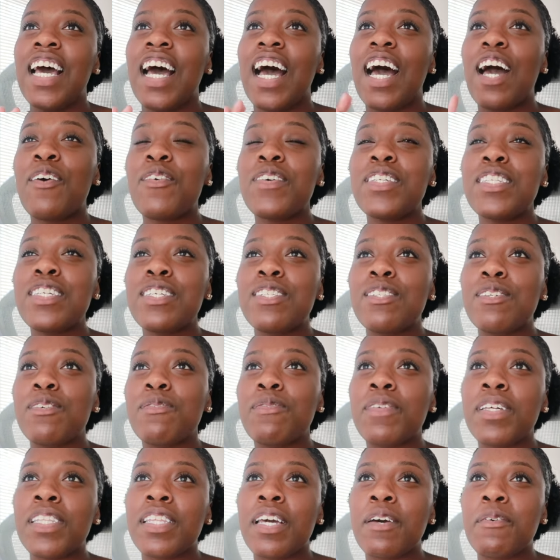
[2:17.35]
I always
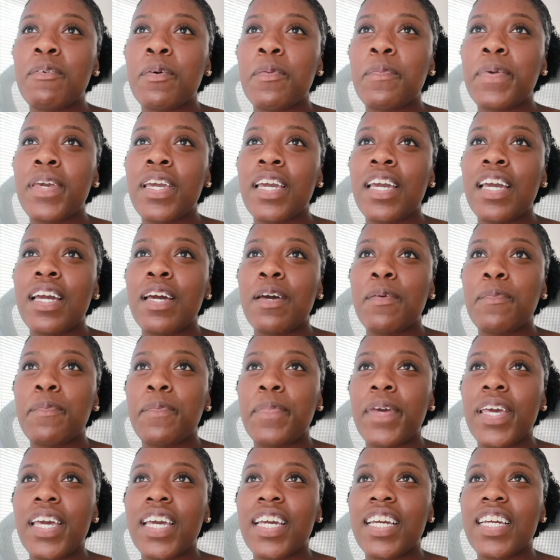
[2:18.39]
assumed that that would be a
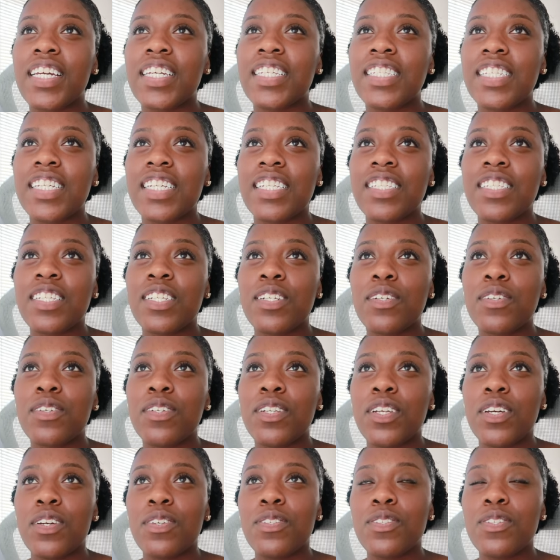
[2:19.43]
big season on
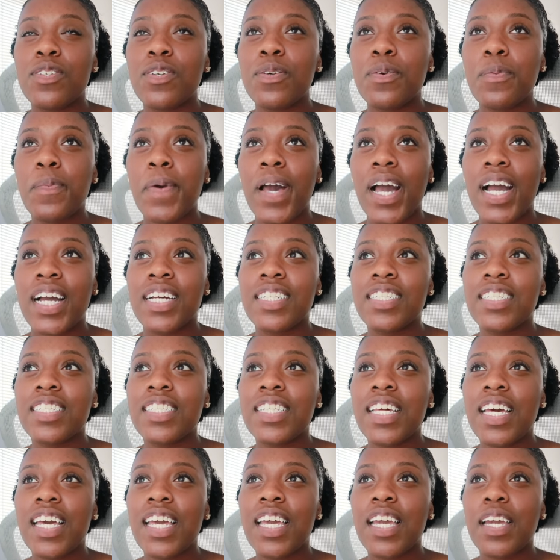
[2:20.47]
YouTube, but I just
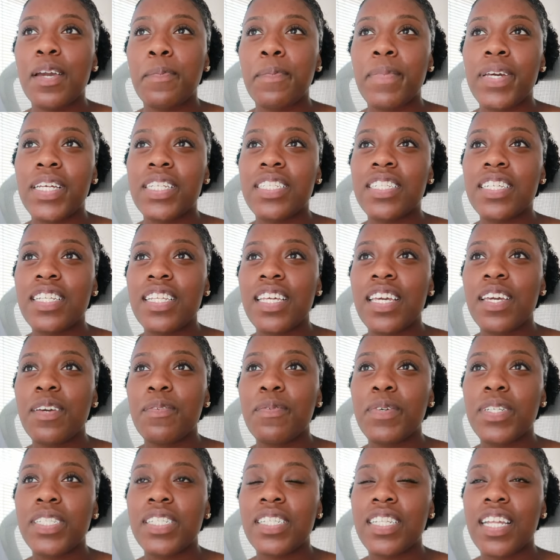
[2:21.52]
like mentally
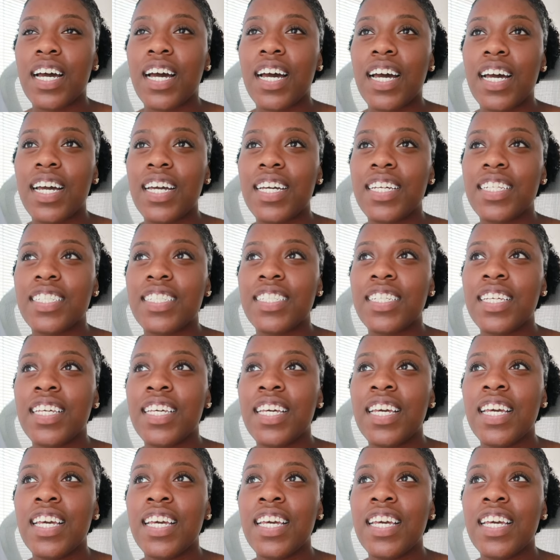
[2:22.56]
was not